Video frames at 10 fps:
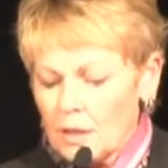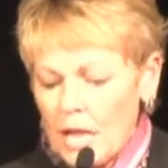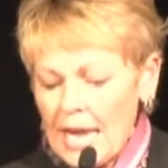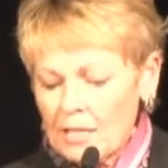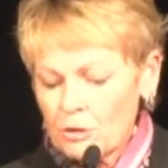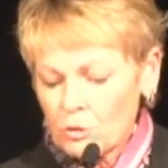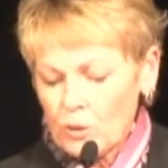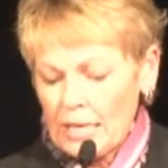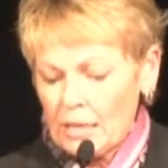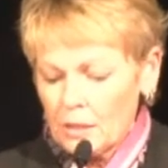Line
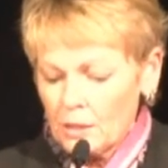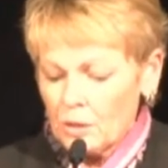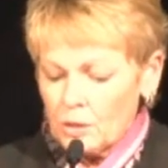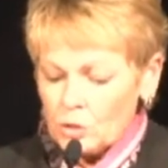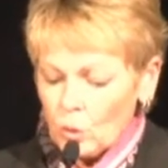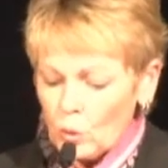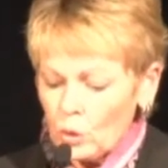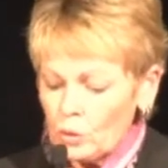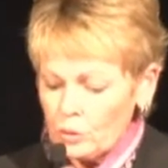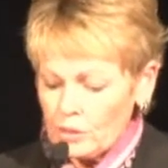3,
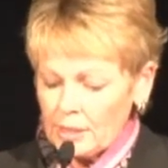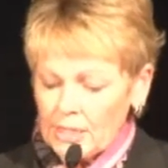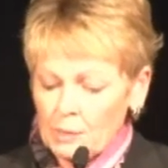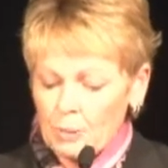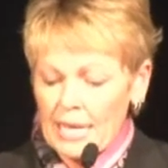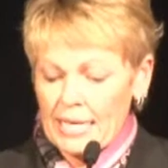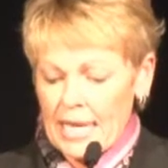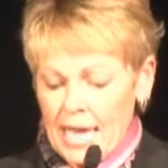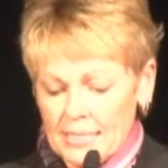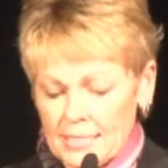total utility plant
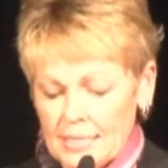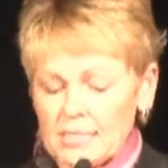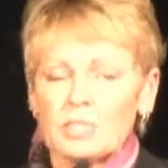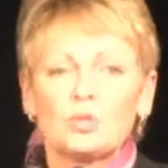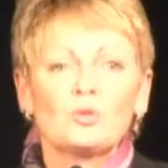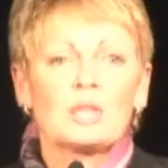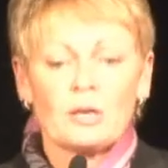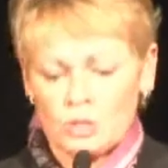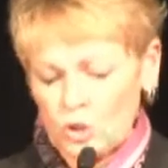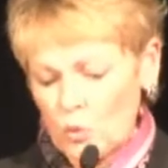assets
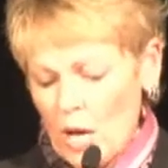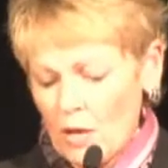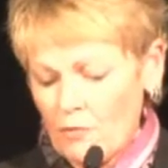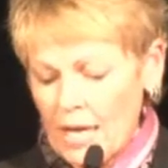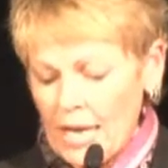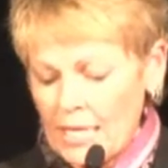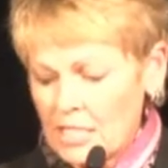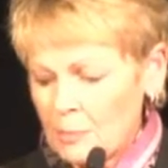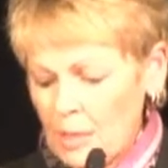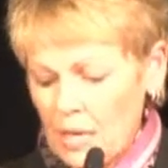2012
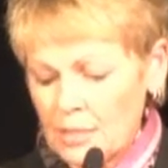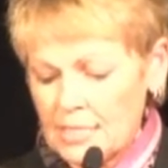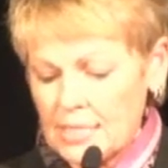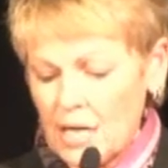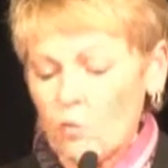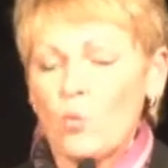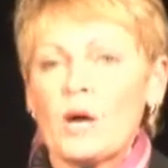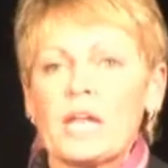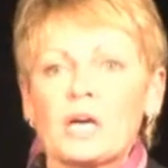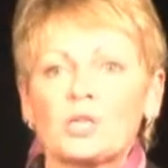ending balance of
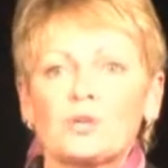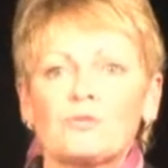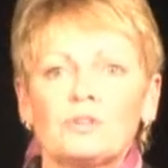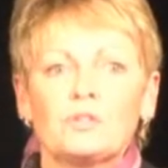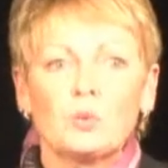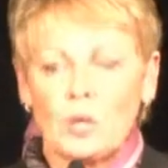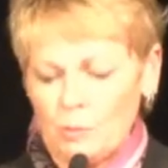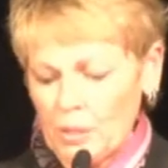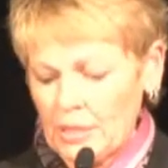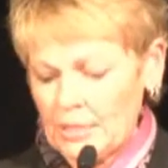
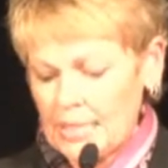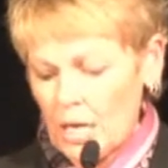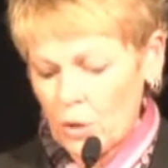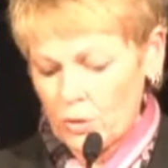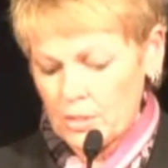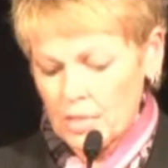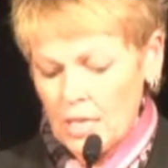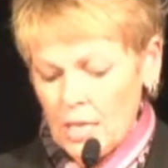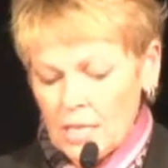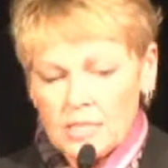$151 million.
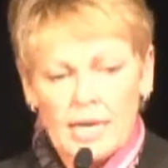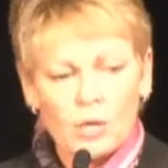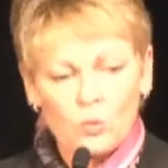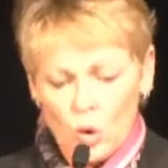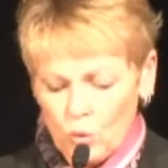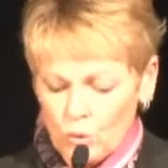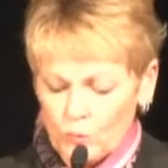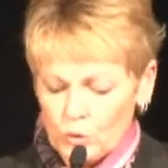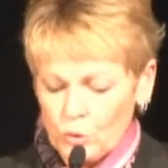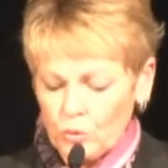Net growth
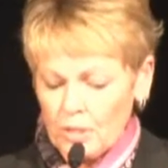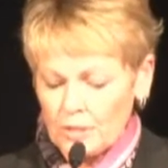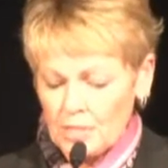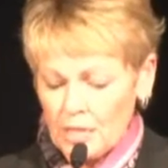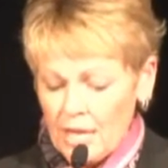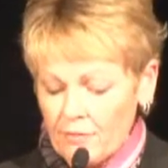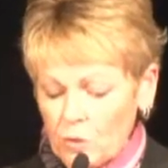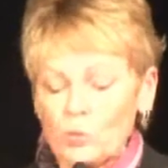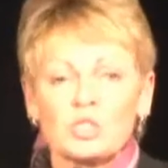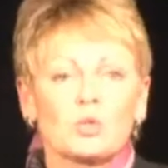over
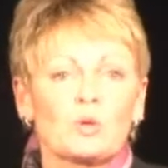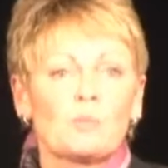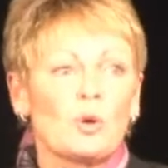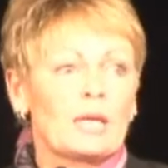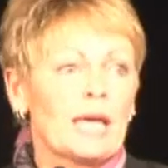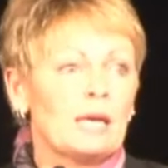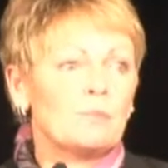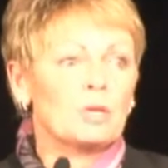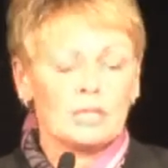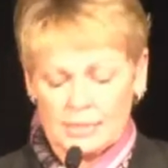2011 was
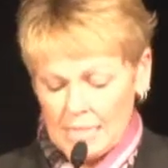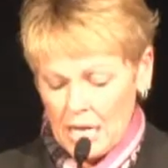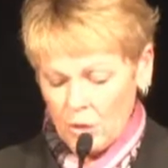$3.8 million.